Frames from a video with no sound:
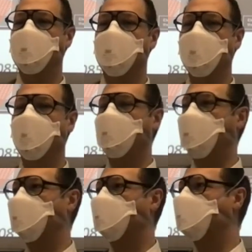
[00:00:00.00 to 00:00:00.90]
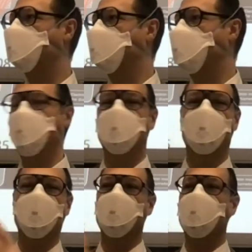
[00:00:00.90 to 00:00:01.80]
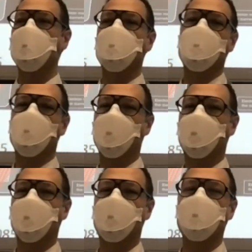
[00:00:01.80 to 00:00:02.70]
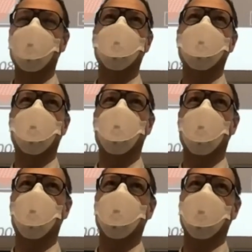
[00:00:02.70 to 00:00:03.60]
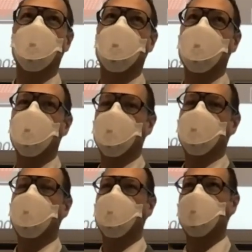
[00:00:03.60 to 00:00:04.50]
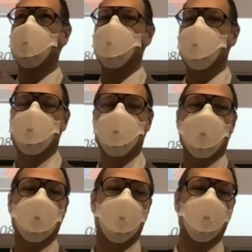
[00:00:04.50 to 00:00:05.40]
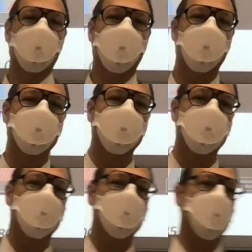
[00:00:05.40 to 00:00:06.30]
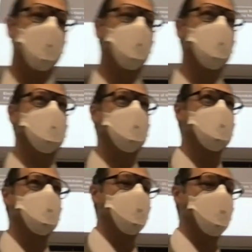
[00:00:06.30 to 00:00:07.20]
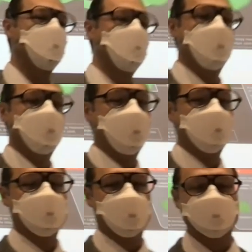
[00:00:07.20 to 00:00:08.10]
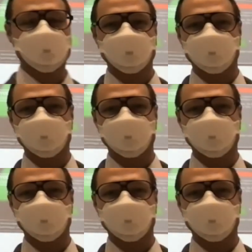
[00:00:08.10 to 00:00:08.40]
not, thank you. And for those who want to do the demo here, you can come down, and the rest I see you in the next class.